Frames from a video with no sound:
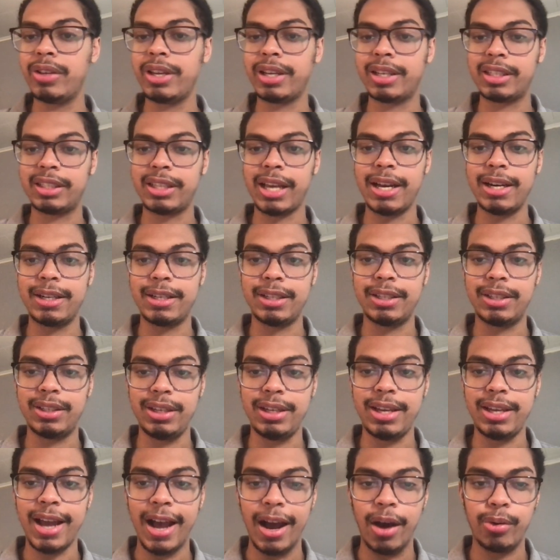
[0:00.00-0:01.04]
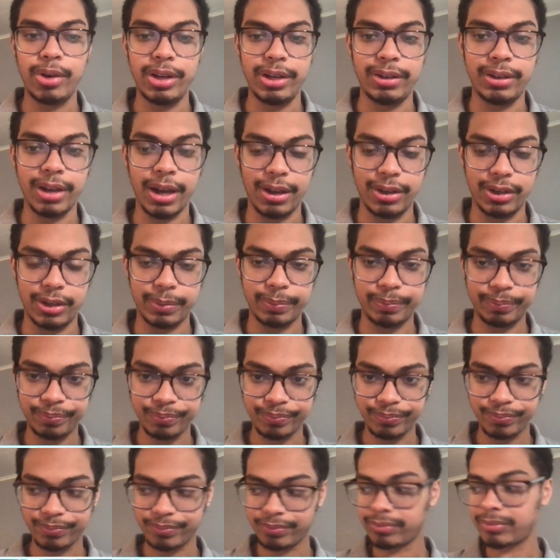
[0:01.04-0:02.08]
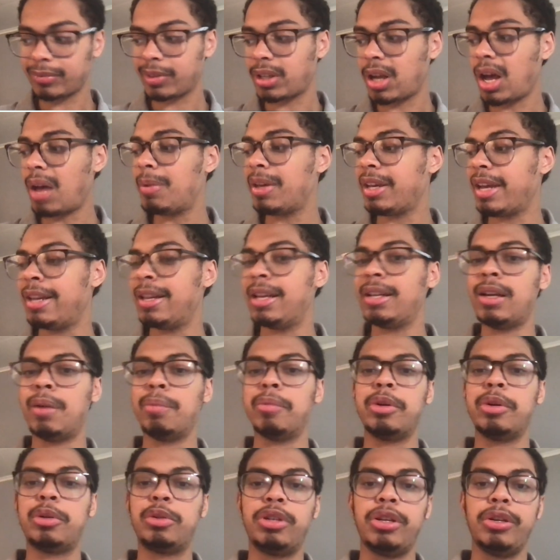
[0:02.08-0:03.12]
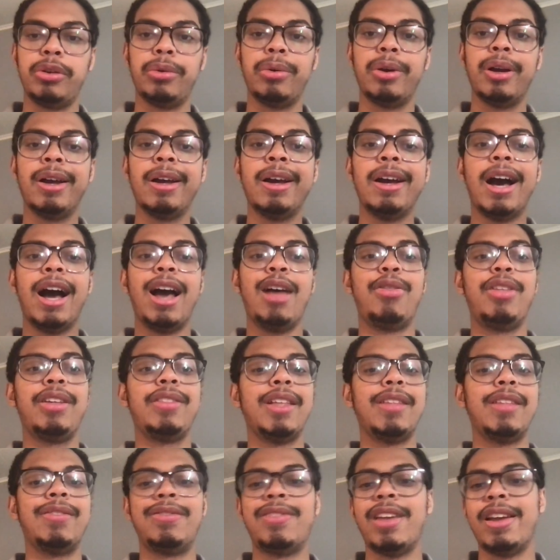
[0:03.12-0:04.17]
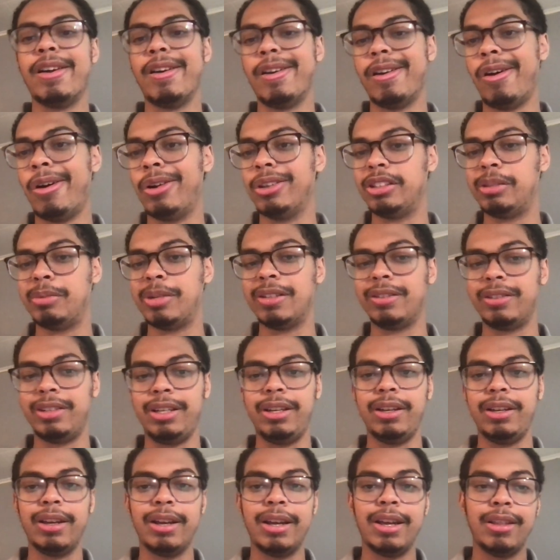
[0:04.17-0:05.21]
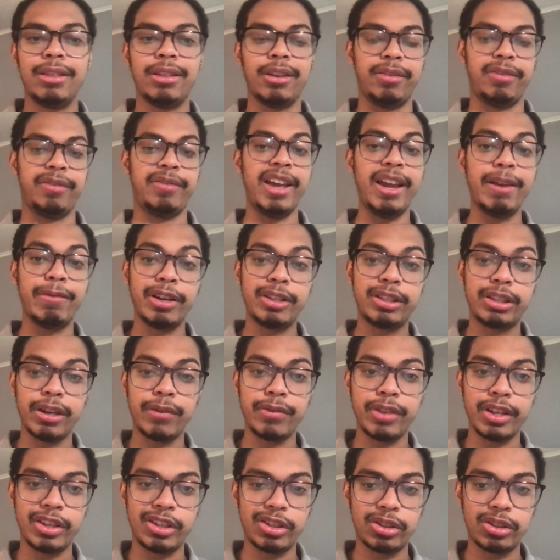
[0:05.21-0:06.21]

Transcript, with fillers: excited to see how he does. Coming in at number two, I think that they are ultimately the favorites of this